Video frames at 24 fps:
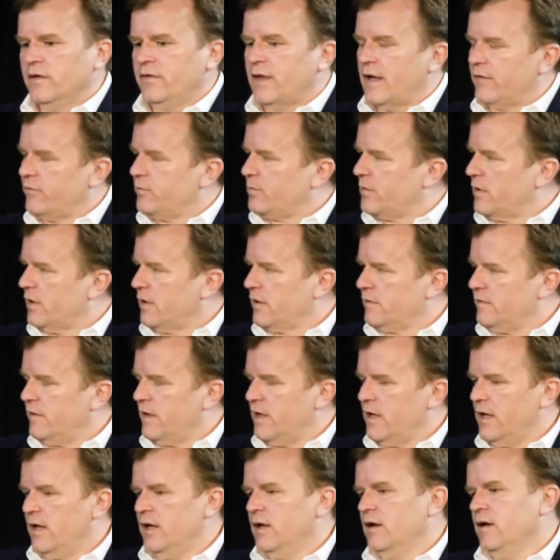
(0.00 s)
That's product
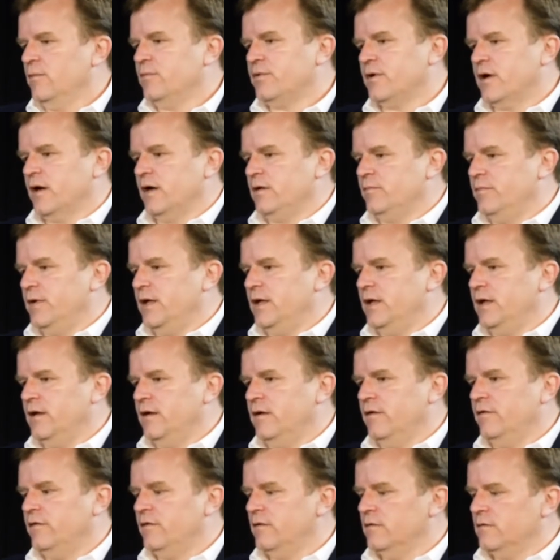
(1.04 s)
A. And product B
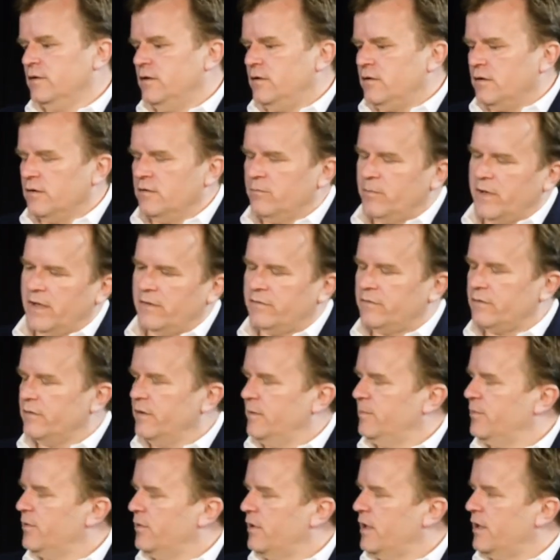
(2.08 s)
is you can
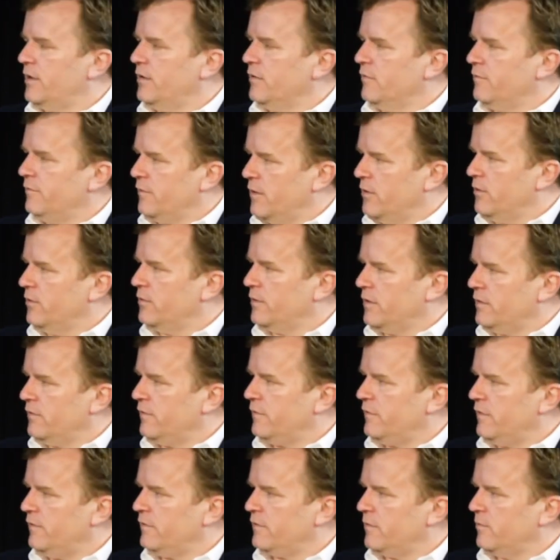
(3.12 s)
basically pull out your phone and
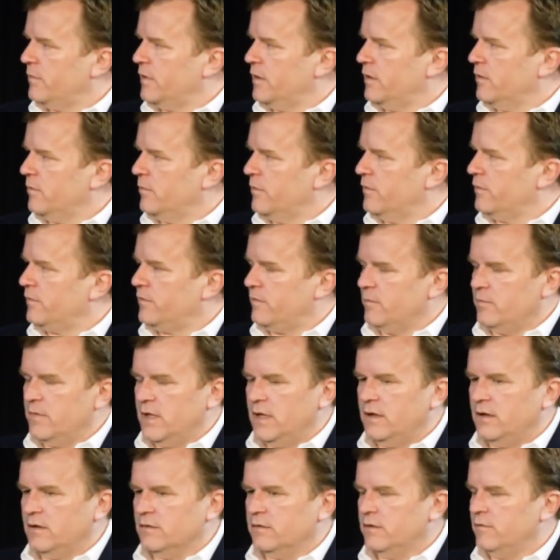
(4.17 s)
see somebody almost
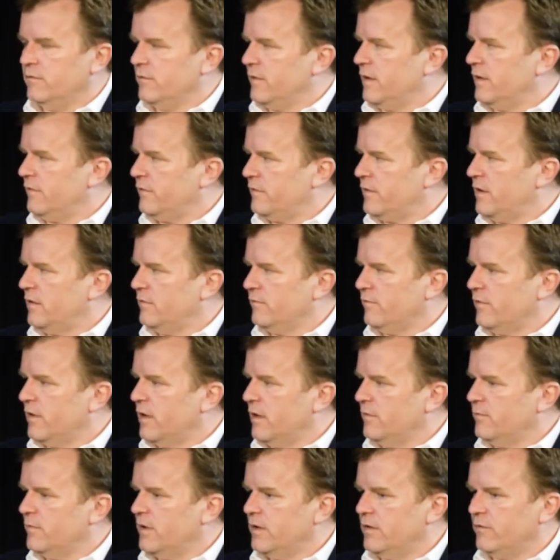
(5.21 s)
immediately for that same
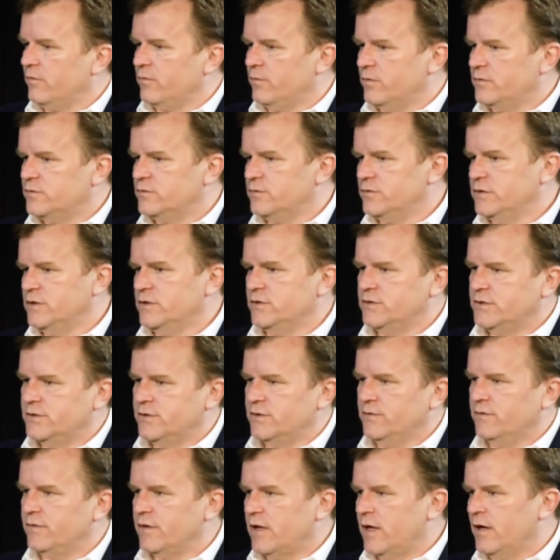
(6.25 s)
5 minutes. Which would you
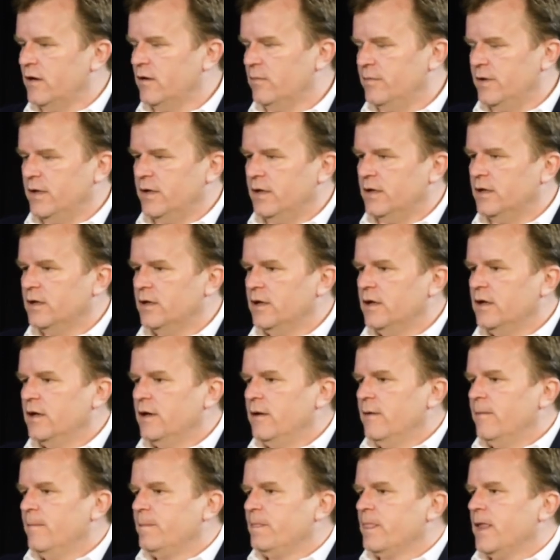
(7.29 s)
choose, A or B?
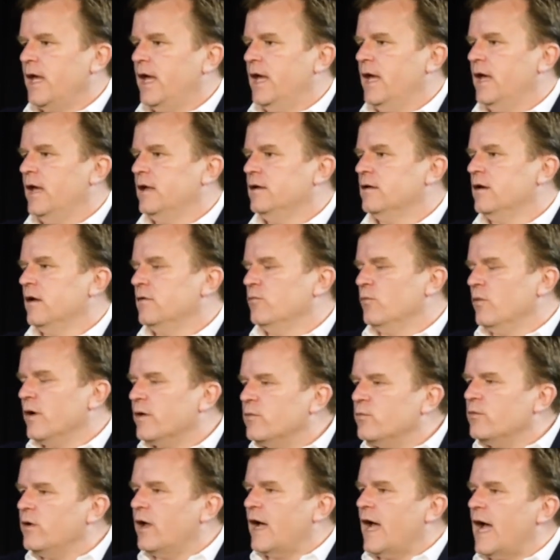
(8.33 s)
And
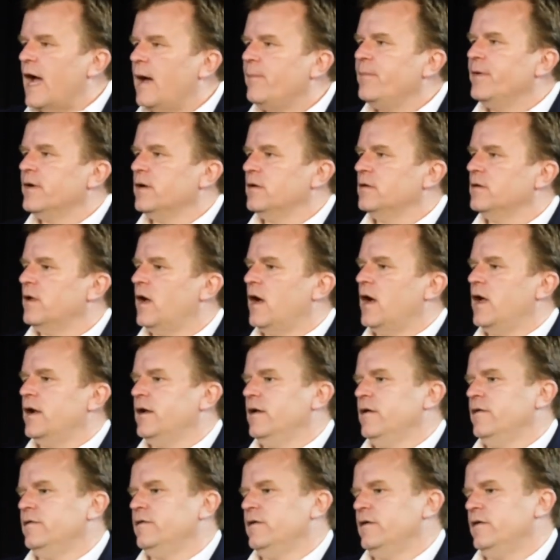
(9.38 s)
what will happen a lot
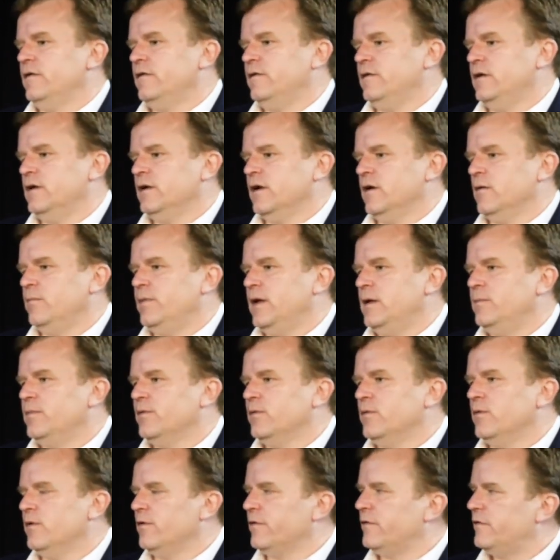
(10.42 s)
is
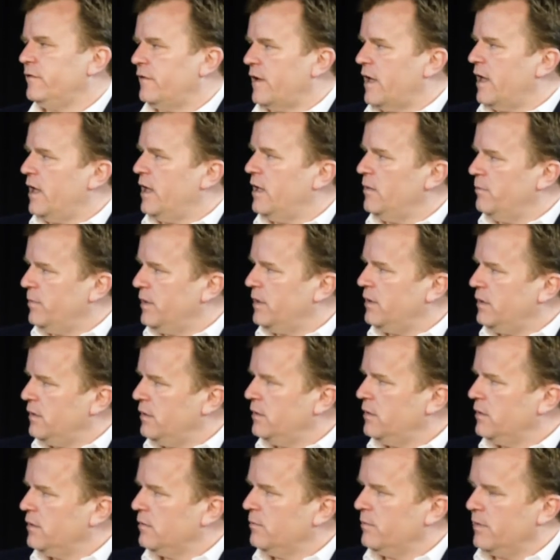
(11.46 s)
people will say
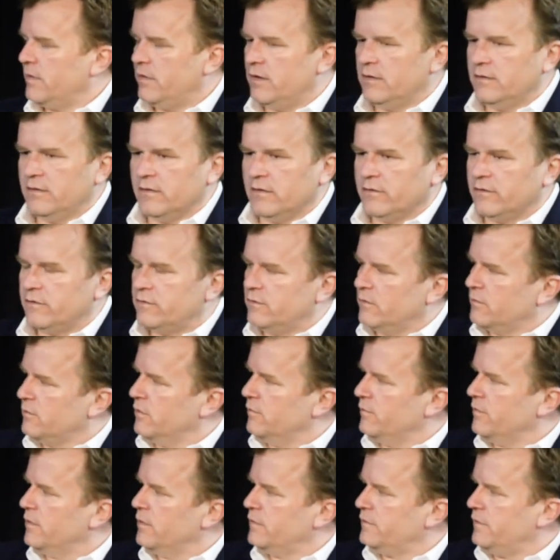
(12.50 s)
B, but then they'll still
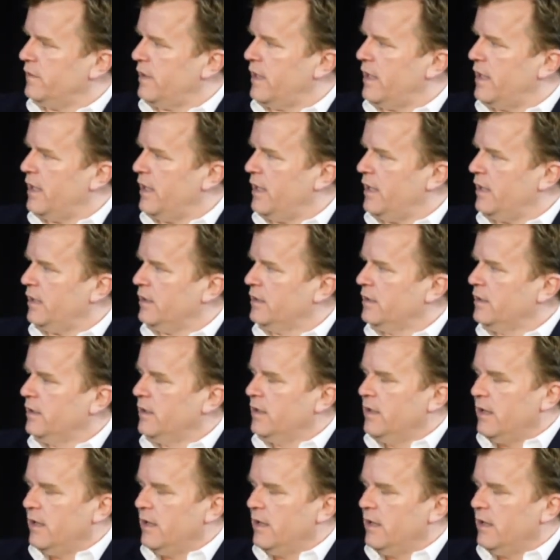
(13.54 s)
revert to A.